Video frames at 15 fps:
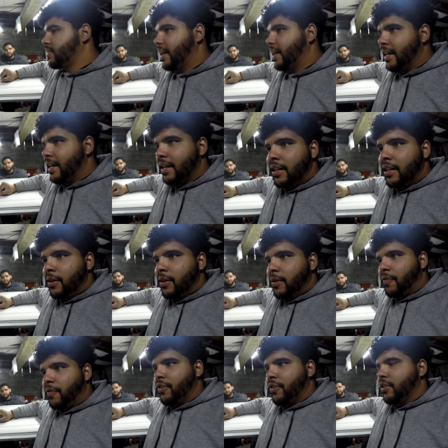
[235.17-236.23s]
said,
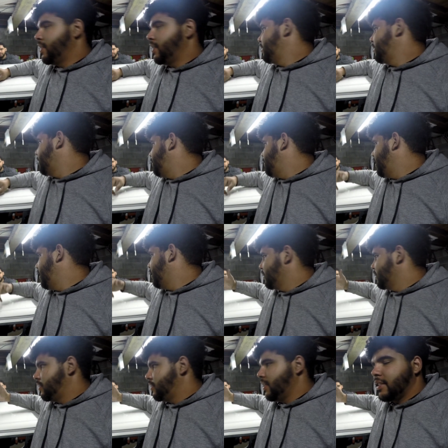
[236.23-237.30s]
for the sakes of being
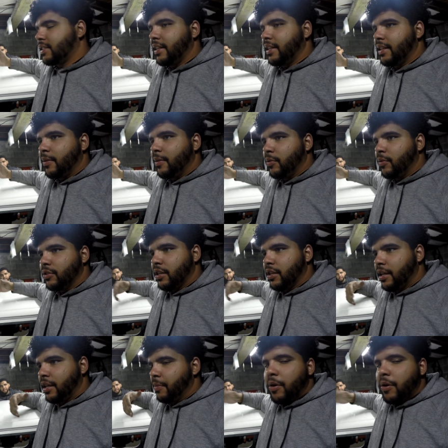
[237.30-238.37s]
consistent, we're just gonna
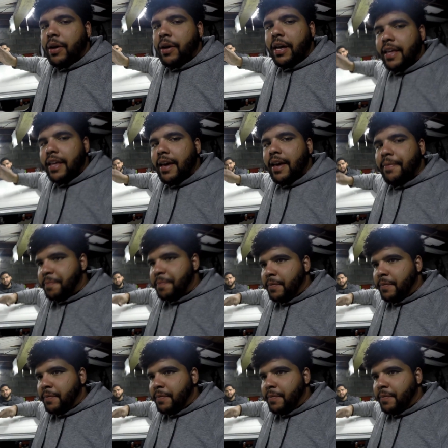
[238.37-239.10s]
keep going eighty eight.